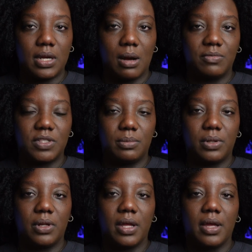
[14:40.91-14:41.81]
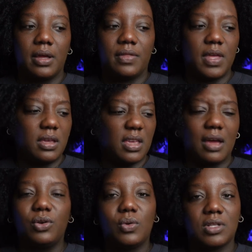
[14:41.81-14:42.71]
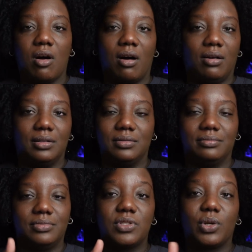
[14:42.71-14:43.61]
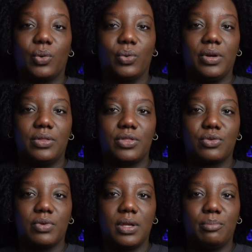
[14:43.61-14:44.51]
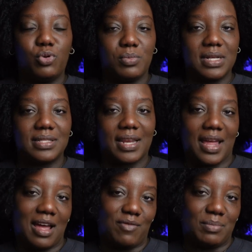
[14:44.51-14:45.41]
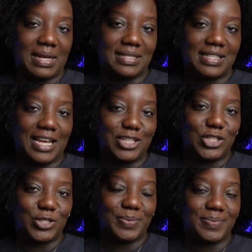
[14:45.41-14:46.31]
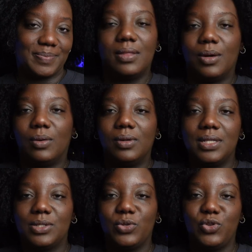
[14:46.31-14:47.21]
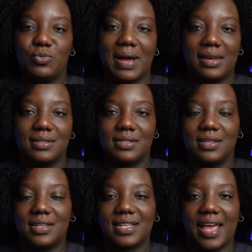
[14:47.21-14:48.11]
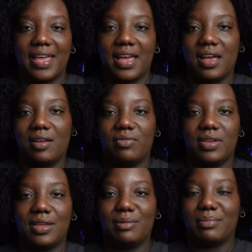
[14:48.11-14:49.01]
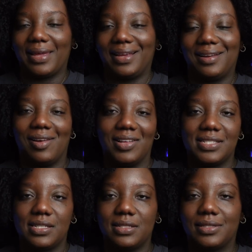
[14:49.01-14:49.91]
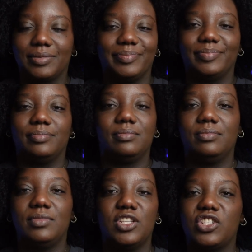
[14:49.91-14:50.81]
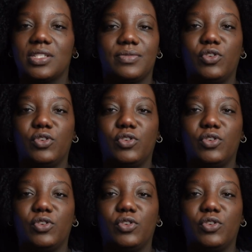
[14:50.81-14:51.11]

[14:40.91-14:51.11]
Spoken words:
comfortable. I think, yeah, those are the only 3 Pumas that I have in my stash. The only 2 New Balances I have in my closet, they're just